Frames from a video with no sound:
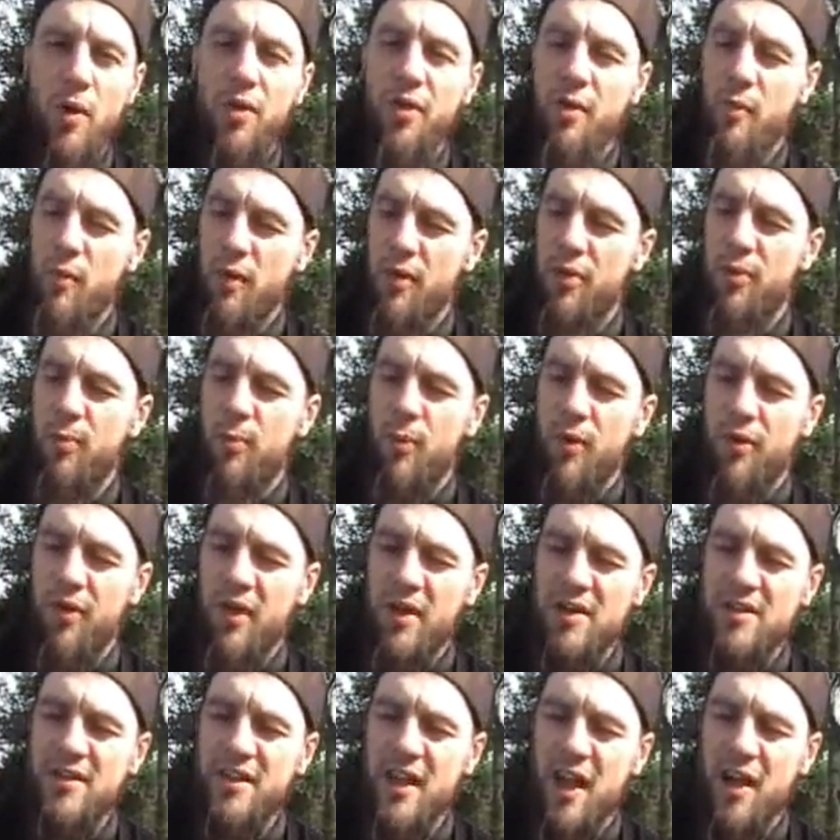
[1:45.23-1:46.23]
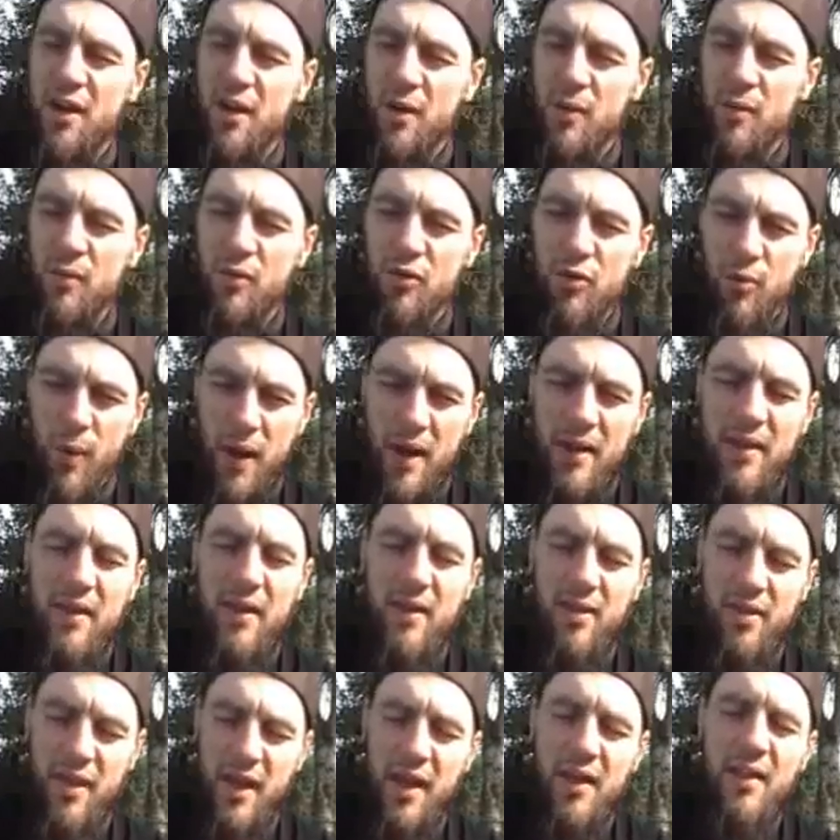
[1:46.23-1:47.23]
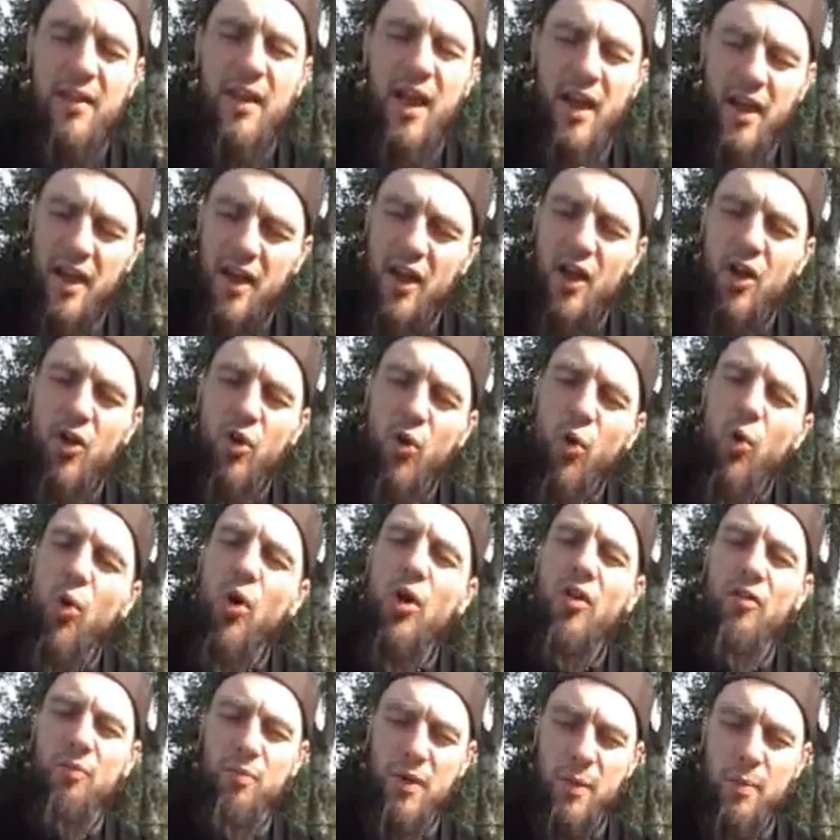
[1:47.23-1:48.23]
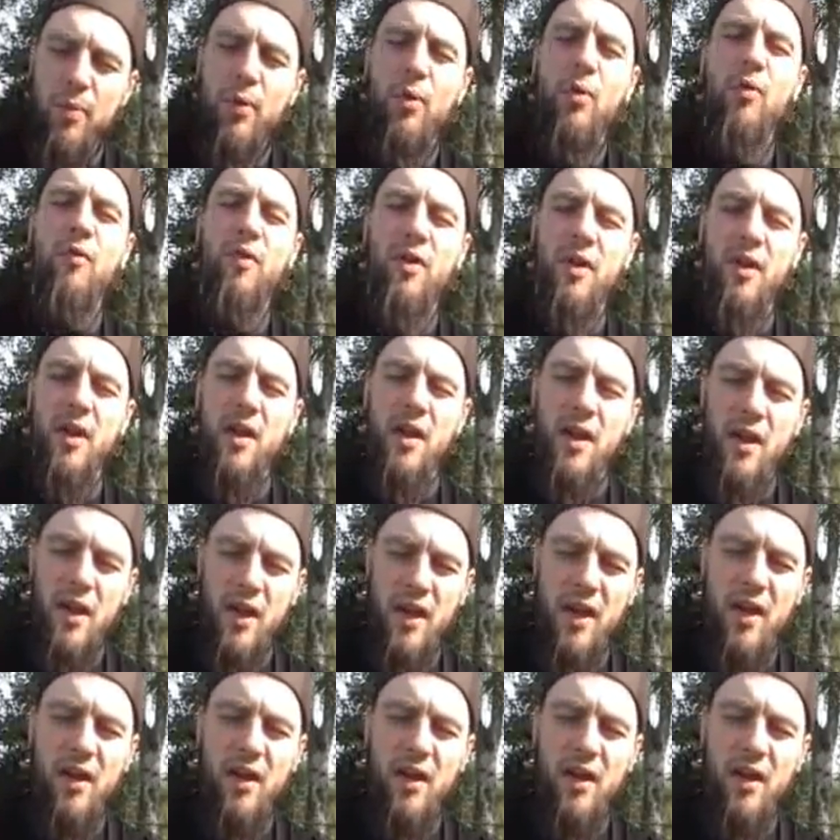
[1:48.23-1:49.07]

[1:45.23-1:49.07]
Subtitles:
with I'd say around 20-30 a kind of core of people over